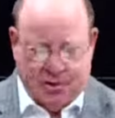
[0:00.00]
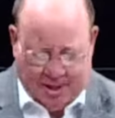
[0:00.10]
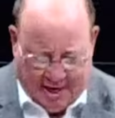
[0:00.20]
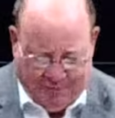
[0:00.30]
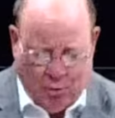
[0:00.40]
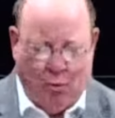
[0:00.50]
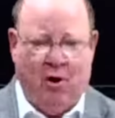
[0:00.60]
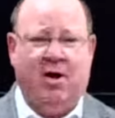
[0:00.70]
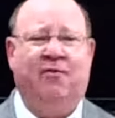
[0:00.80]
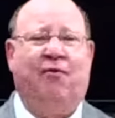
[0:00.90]
He's going to have to
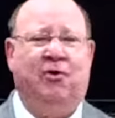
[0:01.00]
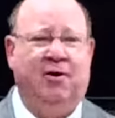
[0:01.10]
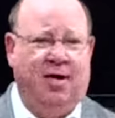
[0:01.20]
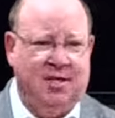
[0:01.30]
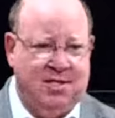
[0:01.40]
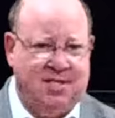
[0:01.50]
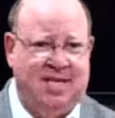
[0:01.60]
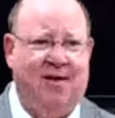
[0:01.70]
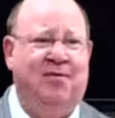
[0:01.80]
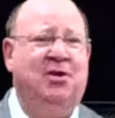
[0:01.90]
work for
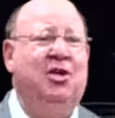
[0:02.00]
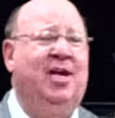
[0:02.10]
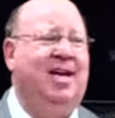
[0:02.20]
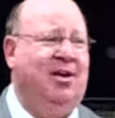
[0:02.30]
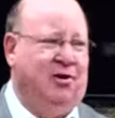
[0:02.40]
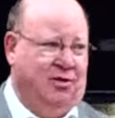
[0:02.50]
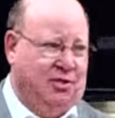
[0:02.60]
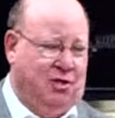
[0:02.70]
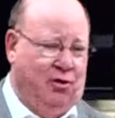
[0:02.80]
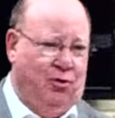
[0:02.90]
7
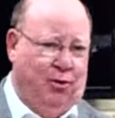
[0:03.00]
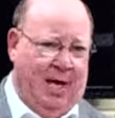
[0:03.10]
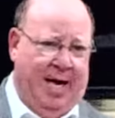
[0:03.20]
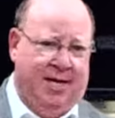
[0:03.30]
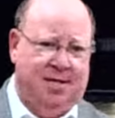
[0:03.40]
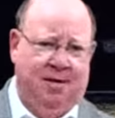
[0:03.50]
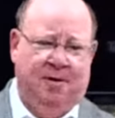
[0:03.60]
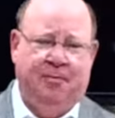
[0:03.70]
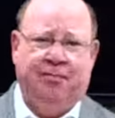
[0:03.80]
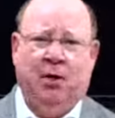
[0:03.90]
years to do that.
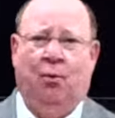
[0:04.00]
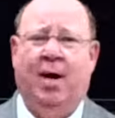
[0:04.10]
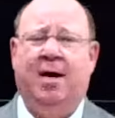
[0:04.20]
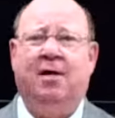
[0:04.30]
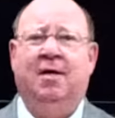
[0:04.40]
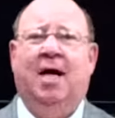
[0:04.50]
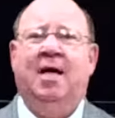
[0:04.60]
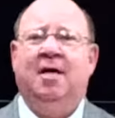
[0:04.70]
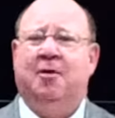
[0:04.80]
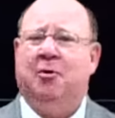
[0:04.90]

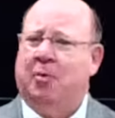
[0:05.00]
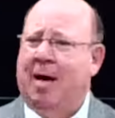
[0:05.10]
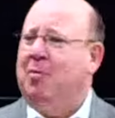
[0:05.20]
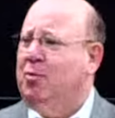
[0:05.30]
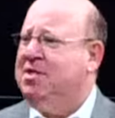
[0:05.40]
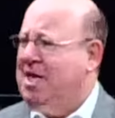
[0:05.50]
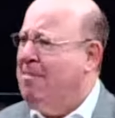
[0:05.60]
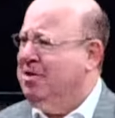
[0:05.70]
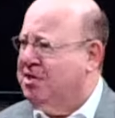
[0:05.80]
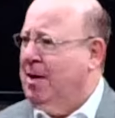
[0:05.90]
Well, there probably was
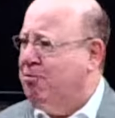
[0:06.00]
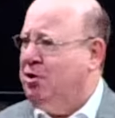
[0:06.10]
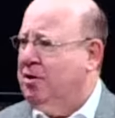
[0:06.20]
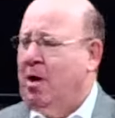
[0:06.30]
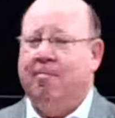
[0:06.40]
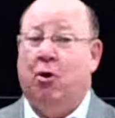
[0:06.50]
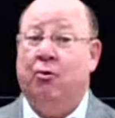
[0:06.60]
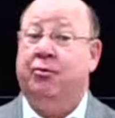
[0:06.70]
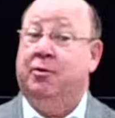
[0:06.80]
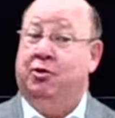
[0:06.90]
some assumption on
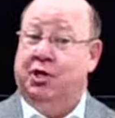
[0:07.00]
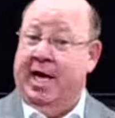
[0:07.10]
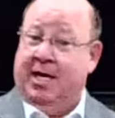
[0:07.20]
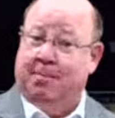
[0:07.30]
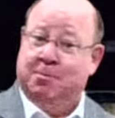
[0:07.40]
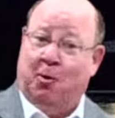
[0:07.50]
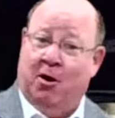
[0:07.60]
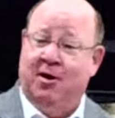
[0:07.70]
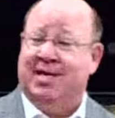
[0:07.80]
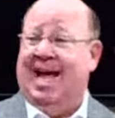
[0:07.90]
both Jacob's
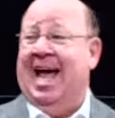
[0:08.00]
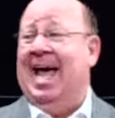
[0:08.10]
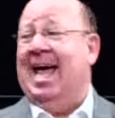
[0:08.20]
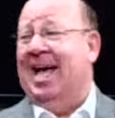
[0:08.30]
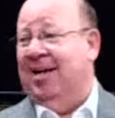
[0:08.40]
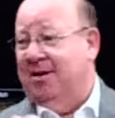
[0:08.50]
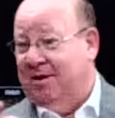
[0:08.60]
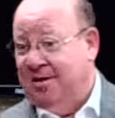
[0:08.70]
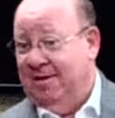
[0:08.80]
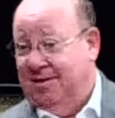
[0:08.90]
part
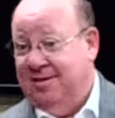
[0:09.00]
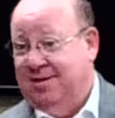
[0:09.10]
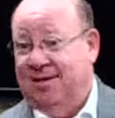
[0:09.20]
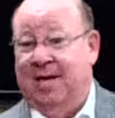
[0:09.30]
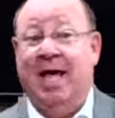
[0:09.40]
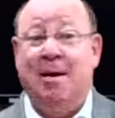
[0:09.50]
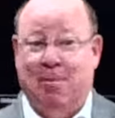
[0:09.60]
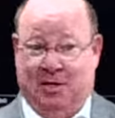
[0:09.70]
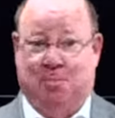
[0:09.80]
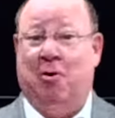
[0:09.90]
and
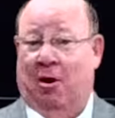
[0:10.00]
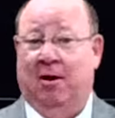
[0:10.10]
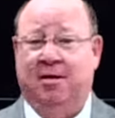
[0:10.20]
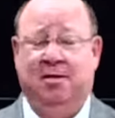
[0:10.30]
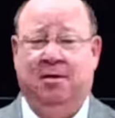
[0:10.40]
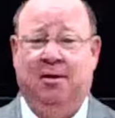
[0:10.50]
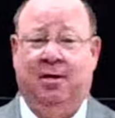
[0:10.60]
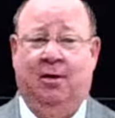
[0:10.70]
Laban's part.